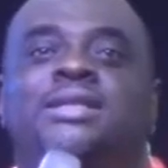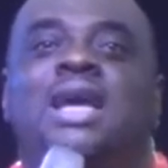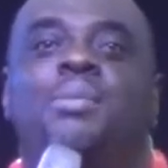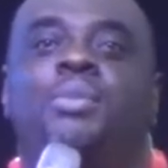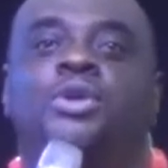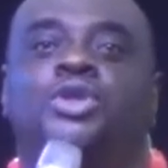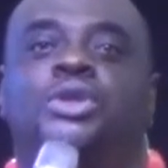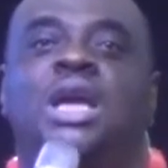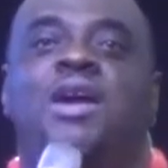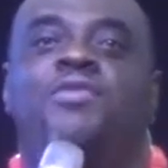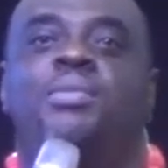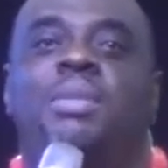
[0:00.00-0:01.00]
disciples,
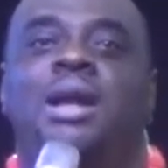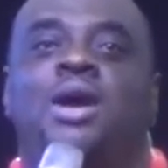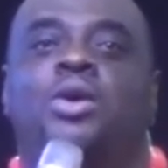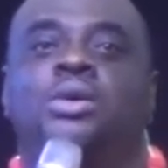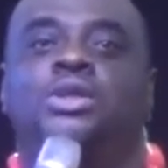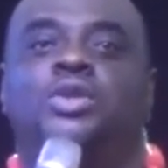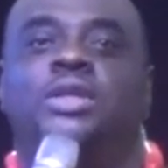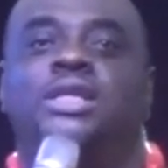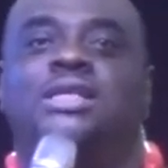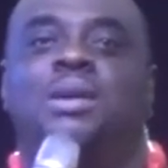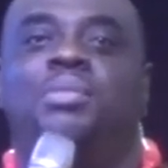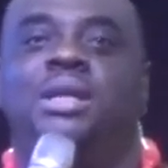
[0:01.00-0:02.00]
every man according to
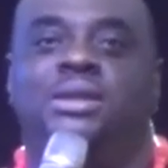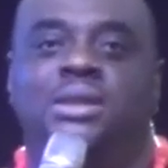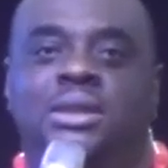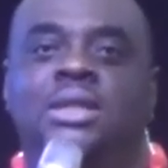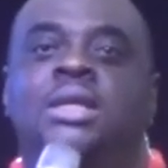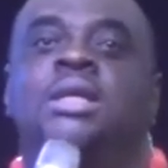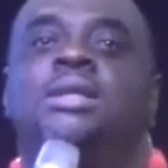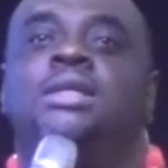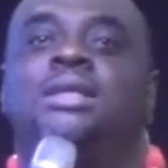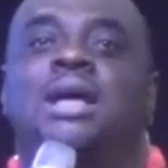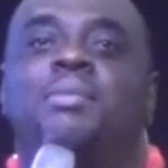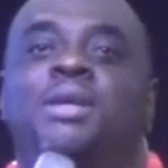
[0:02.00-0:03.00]
his ability,
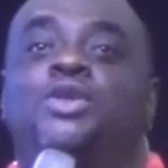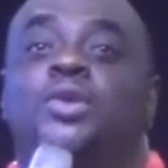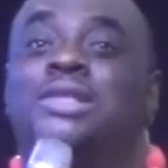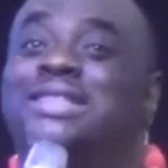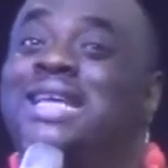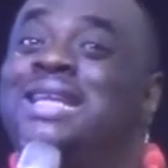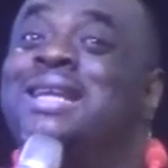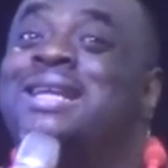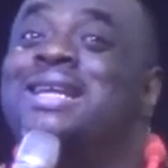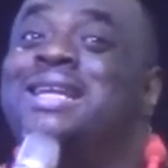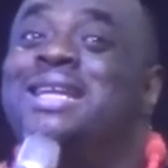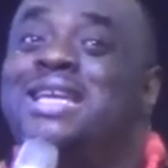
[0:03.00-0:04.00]
determined to send
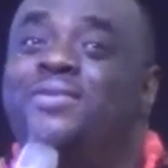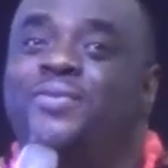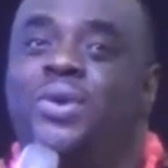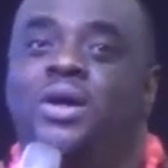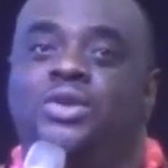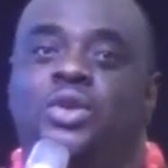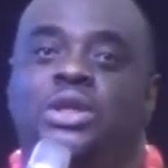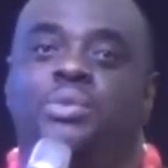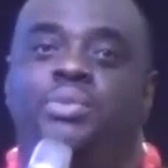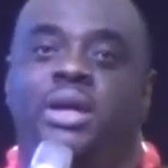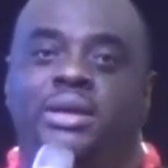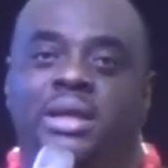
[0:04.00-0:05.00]
relief unto the
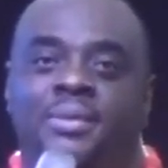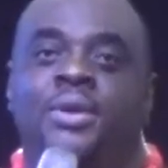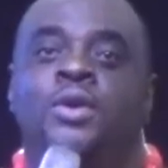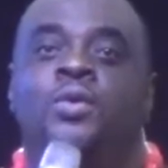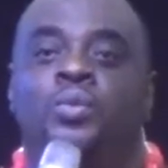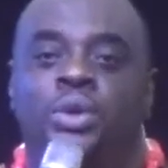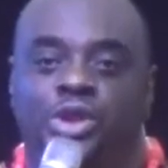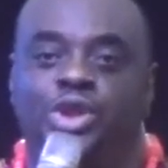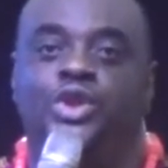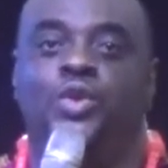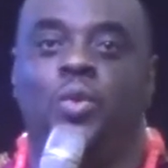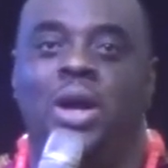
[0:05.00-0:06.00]
brethren
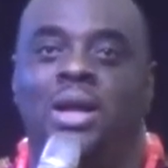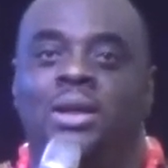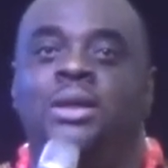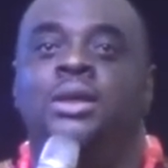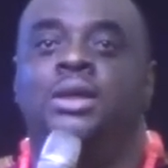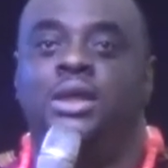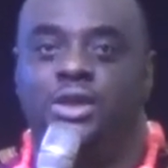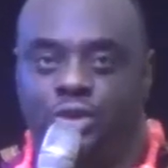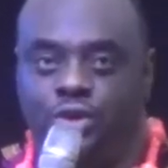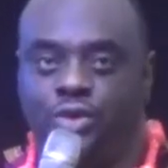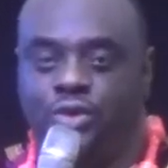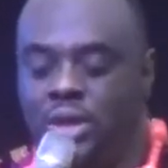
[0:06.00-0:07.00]
which dwell
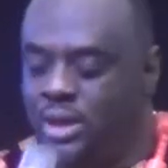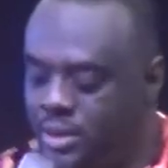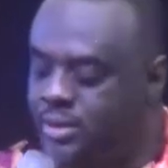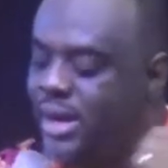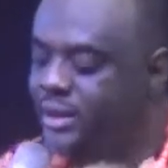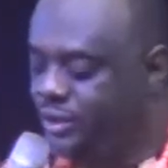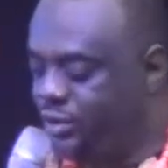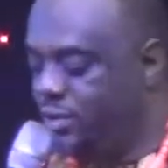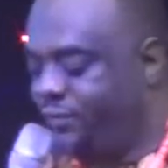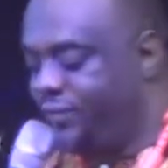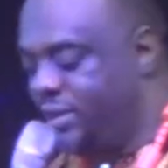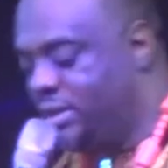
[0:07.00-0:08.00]
in Judea. Rise to
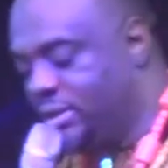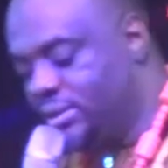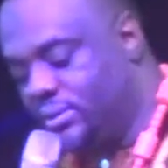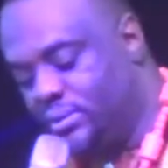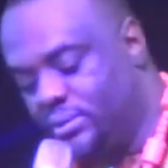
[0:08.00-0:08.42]
your feet.